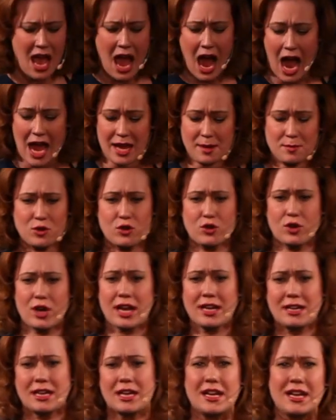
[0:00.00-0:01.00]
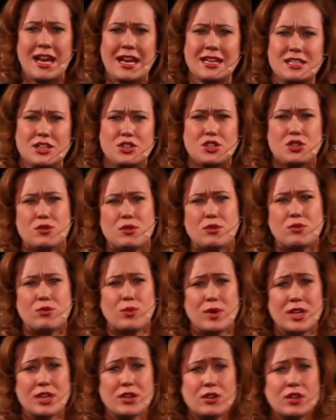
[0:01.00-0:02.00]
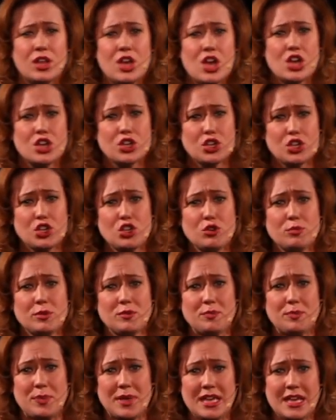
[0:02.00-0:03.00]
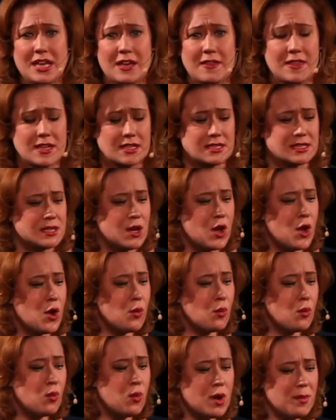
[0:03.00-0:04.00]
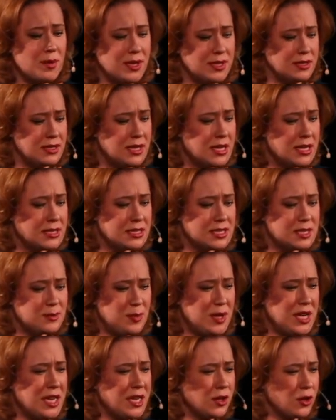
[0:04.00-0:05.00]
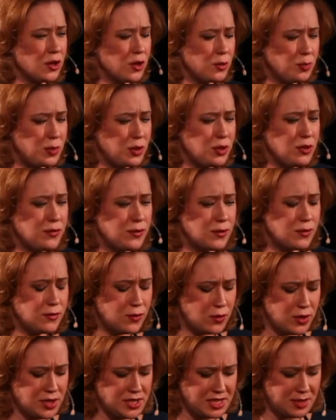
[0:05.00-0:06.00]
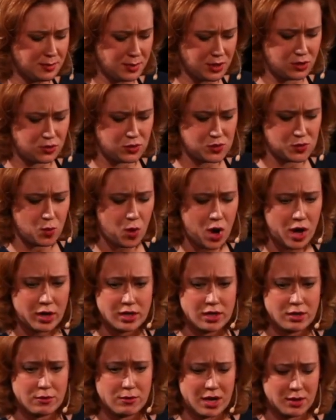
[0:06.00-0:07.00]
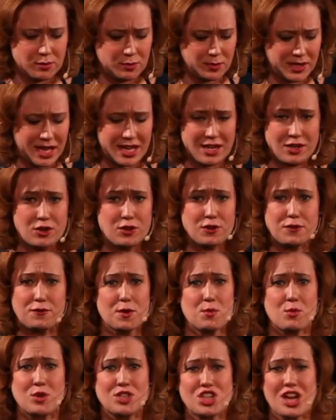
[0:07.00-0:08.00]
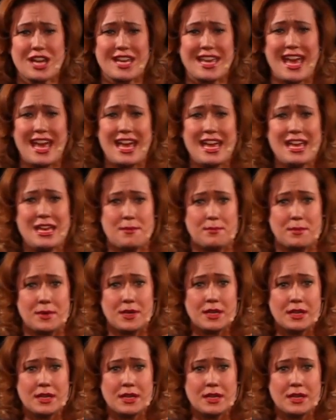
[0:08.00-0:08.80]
I am connected to a real human being, this woman speaking her beautiful voice to me who's walking around planet Earth from which I came.